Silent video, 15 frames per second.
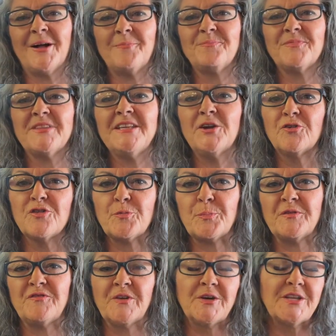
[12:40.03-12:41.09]
near the
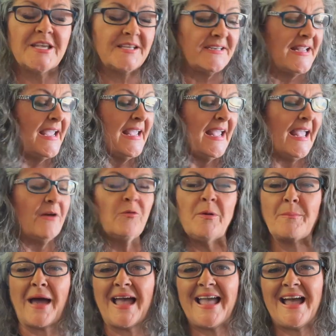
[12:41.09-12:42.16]
pavilion, and we
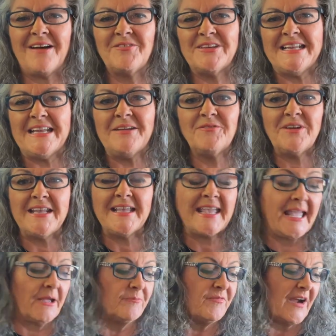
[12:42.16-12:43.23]
might have an evening
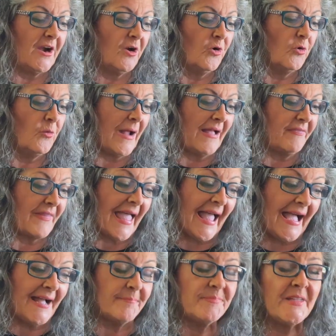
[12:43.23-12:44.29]
campfire around
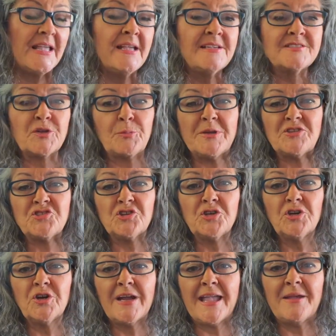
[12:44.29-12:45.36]
that. So be
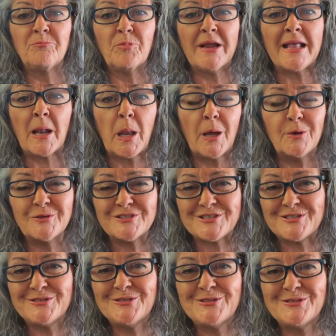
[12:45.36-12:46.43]
sure and bring clothes
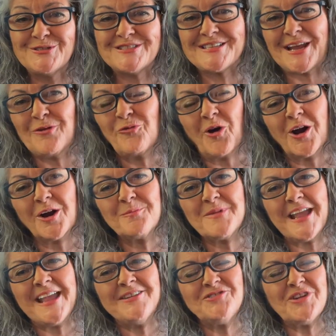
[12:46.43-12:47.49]
to stay warm,
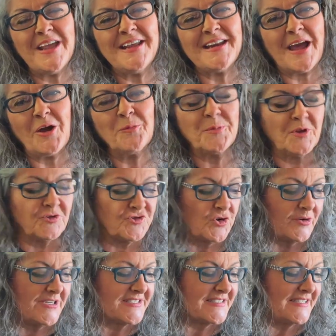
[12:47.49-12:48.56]
and I hope you'll
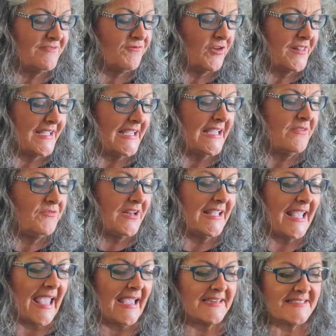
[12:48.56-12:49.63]
join us for the
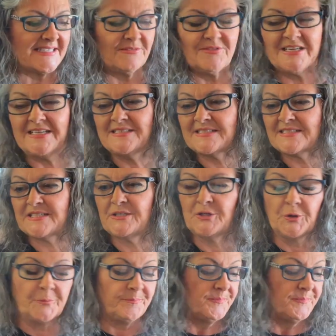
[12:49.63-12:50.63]
evening activities too.